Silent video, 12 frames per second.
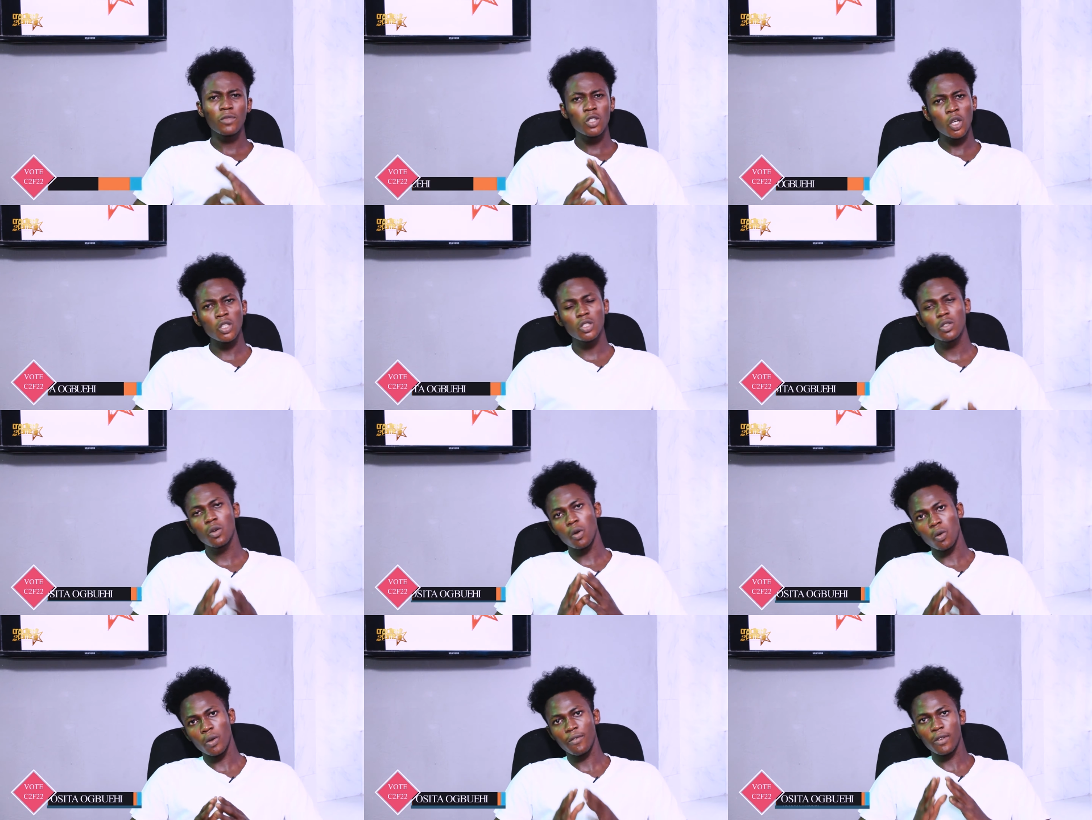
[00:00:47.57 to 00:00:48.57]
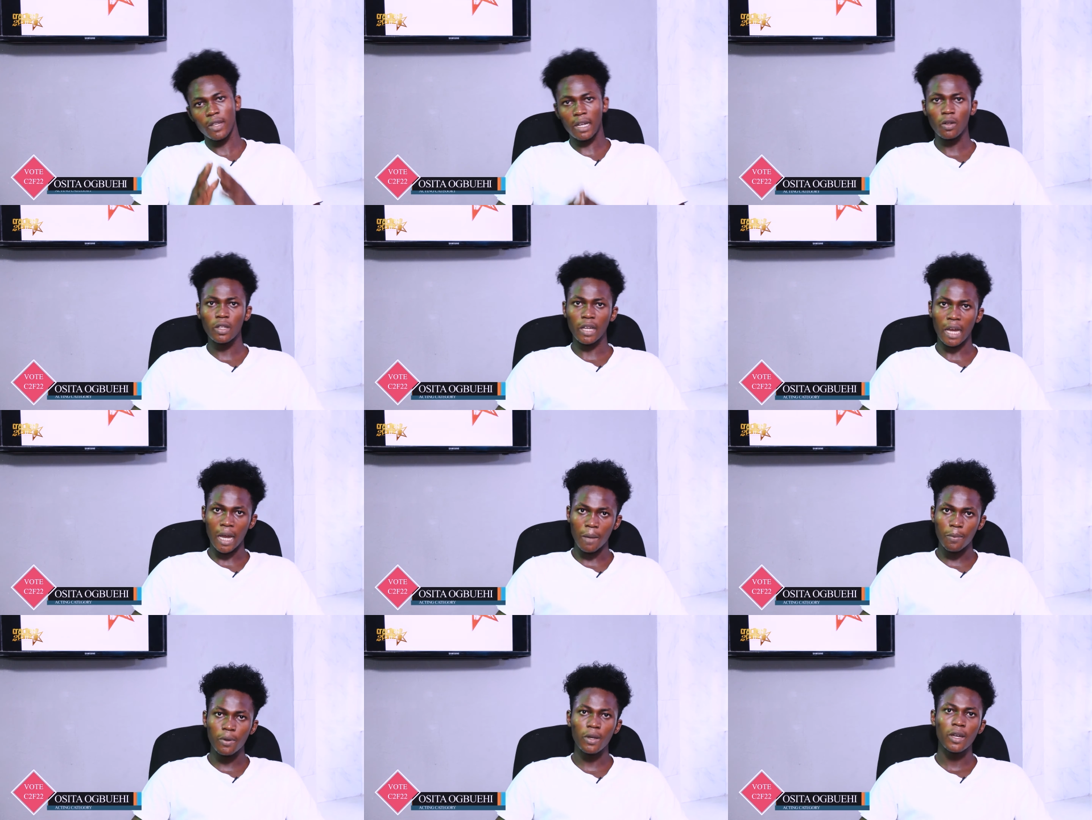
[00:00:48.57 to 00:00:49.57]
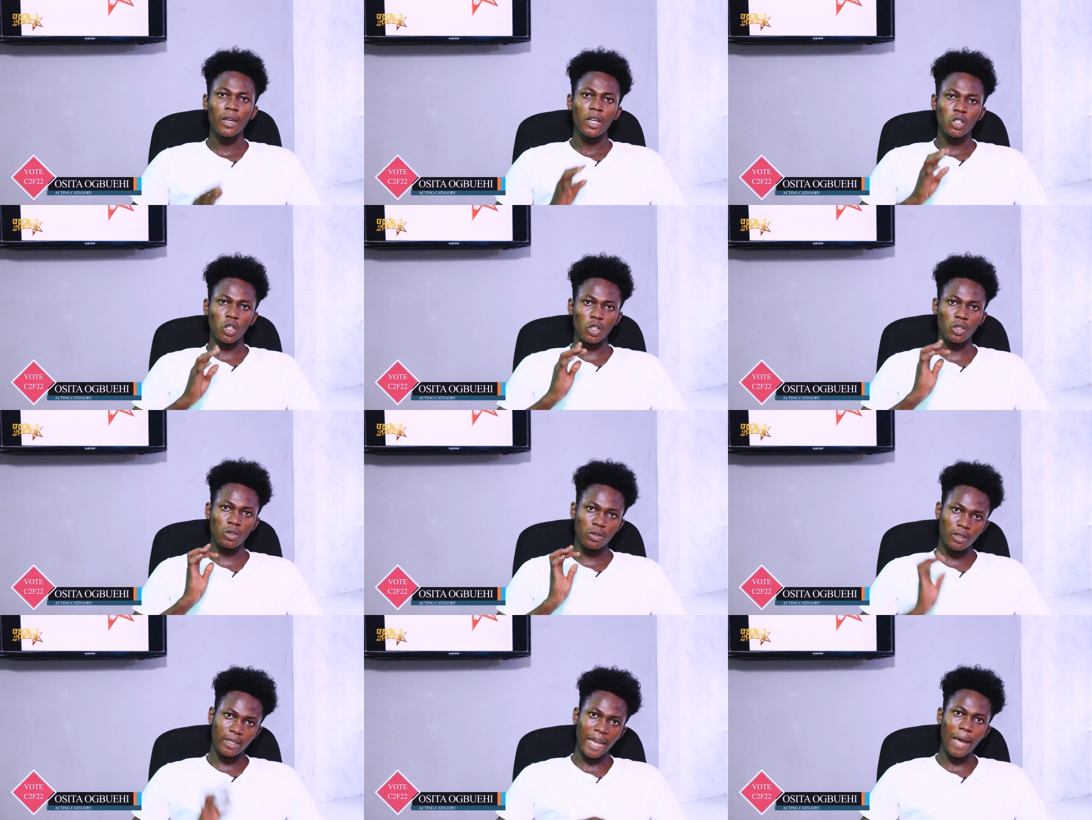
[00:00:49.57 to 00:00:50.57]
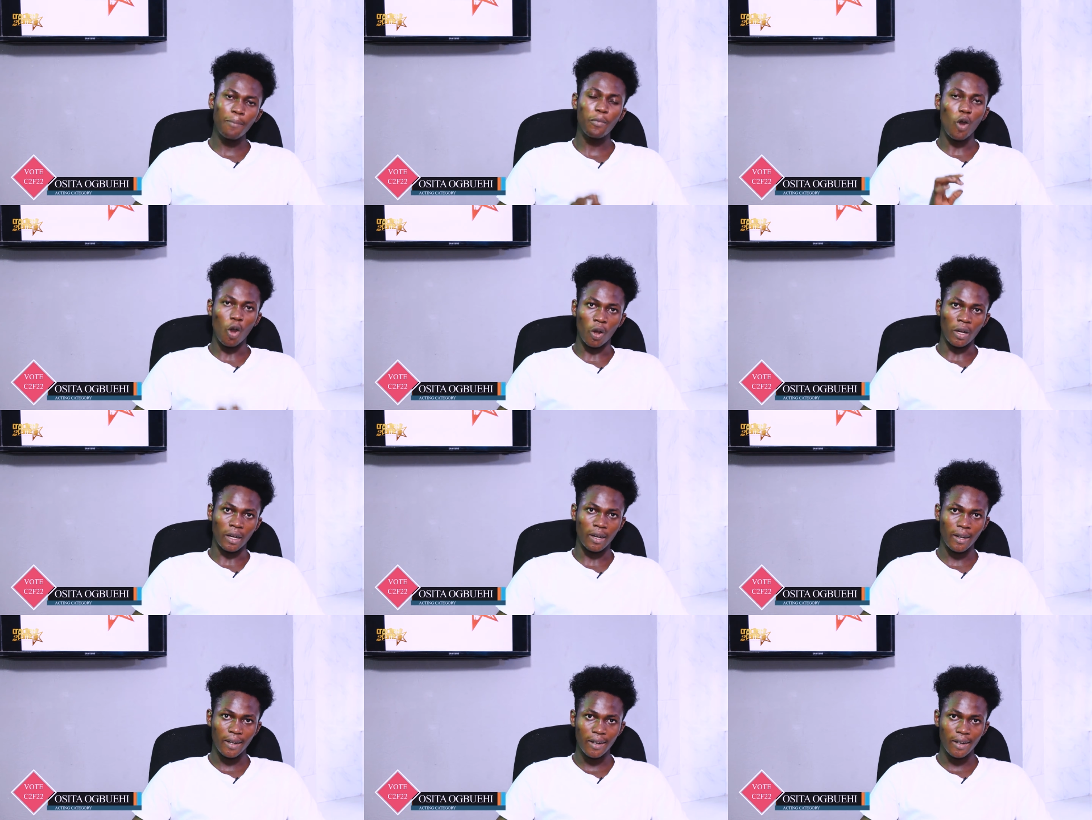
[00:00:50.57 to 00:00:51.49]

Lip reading: Just go, if you download the app, just tap on